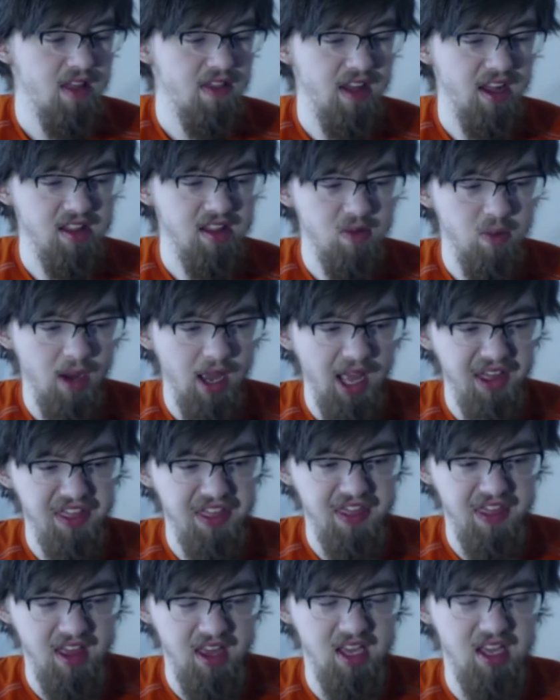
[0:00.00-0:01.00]
That's why I
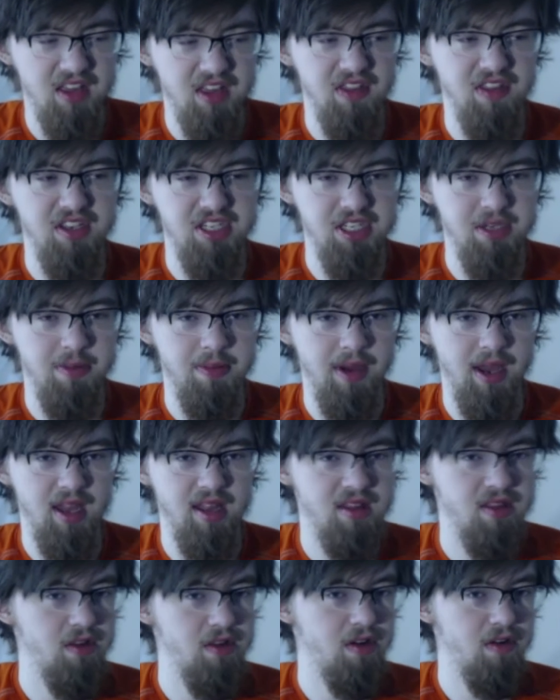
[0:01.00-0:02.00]
think the
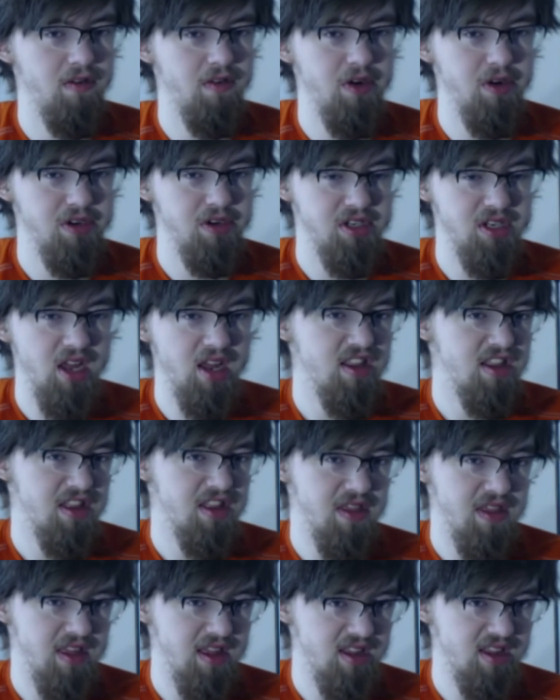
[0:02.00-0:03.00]
Japan server
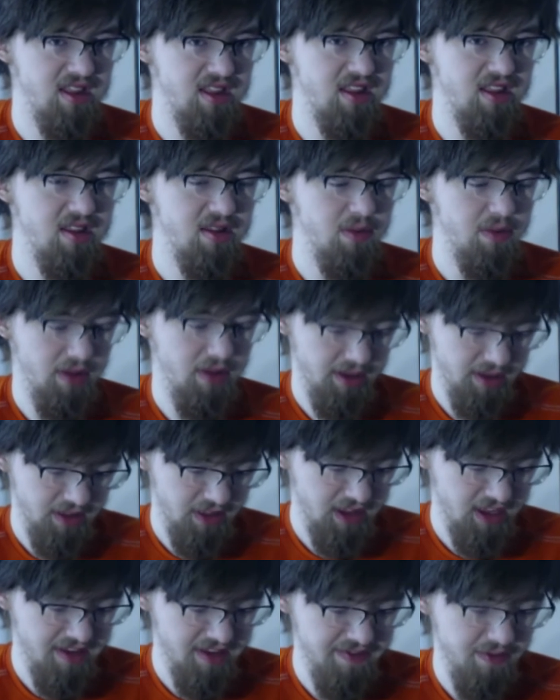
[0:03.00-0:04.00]
does this. Like,
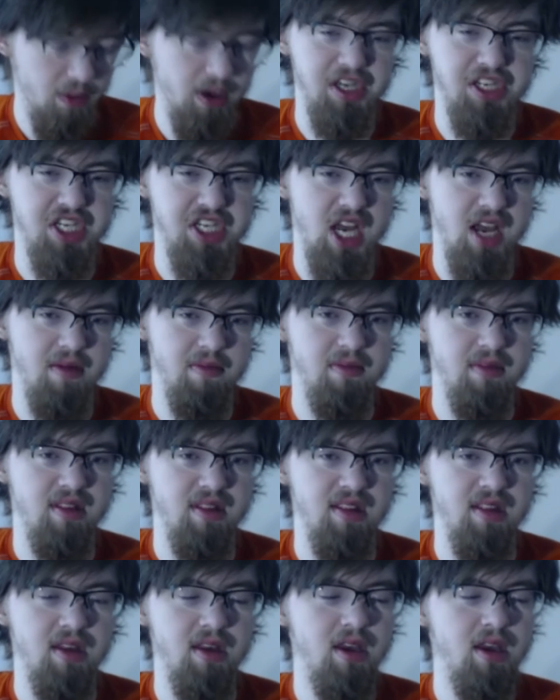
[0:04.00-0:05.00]
they give away
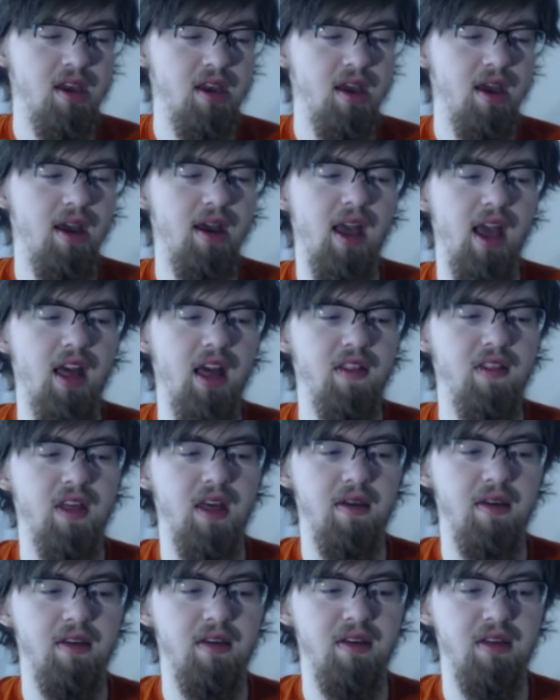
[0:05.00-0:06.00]
gems, and
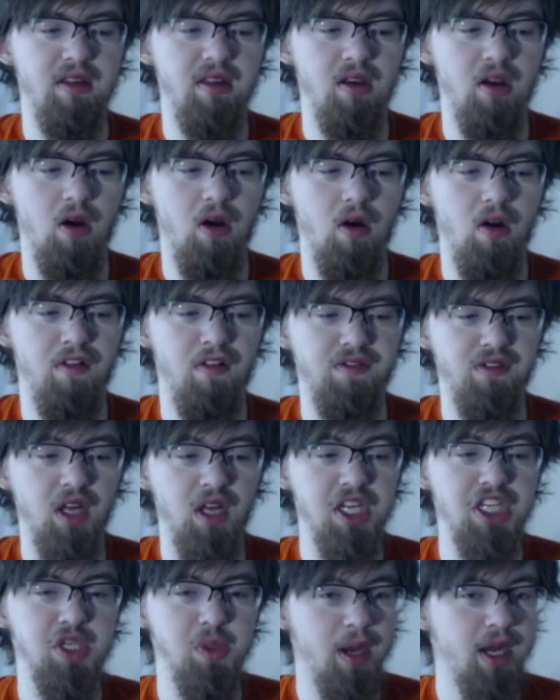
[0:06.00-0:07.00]
they are
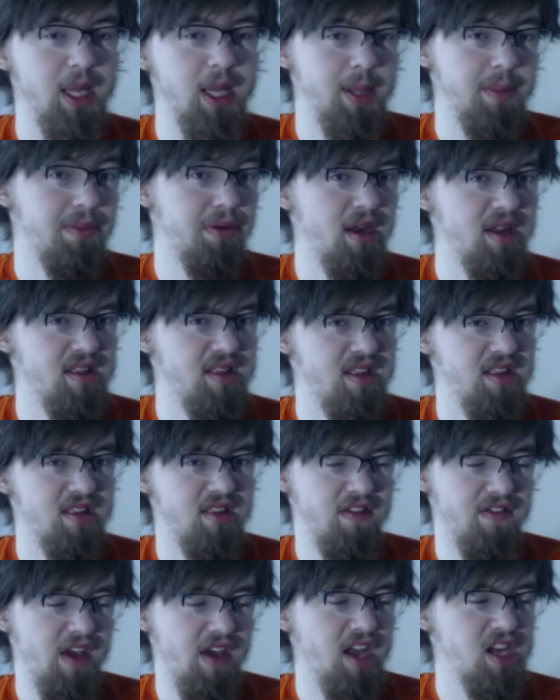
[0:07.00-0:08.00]
fluctuating the prices
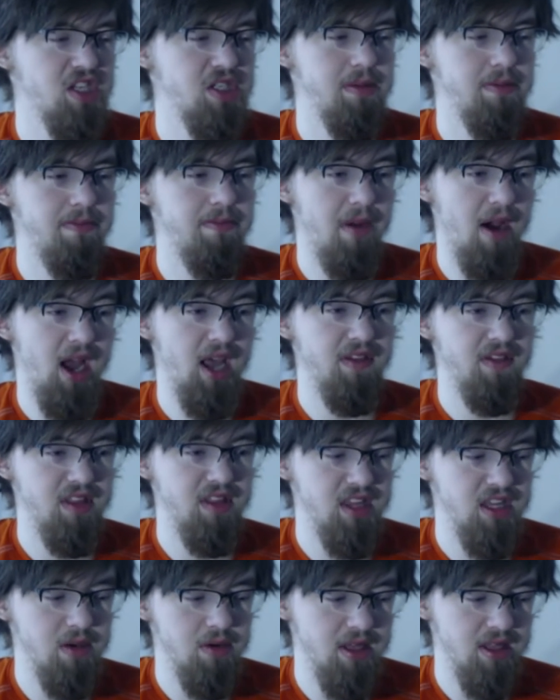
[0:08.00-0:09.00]
of actually buying the
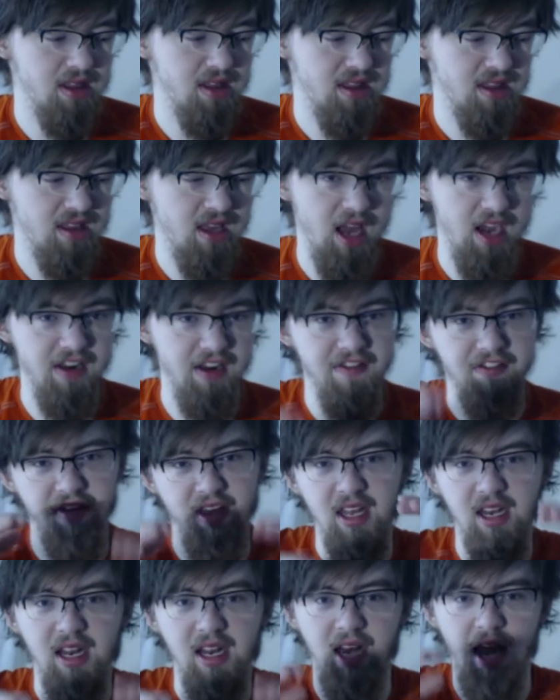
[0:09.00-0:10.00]
units kind of
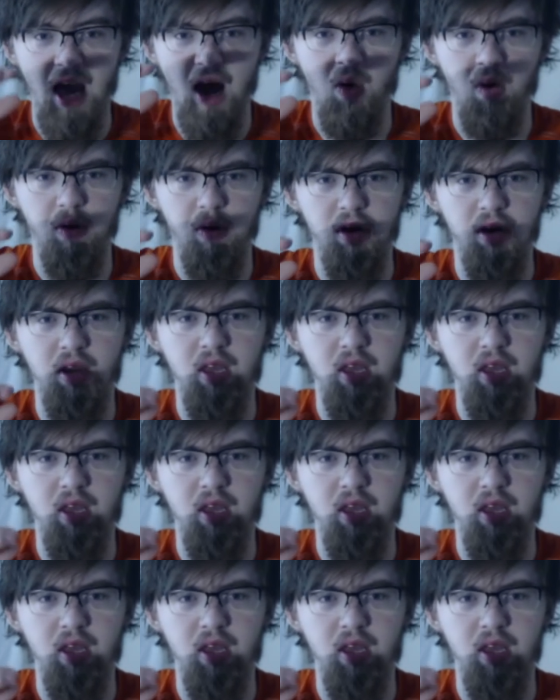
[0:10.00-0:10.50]
in and out.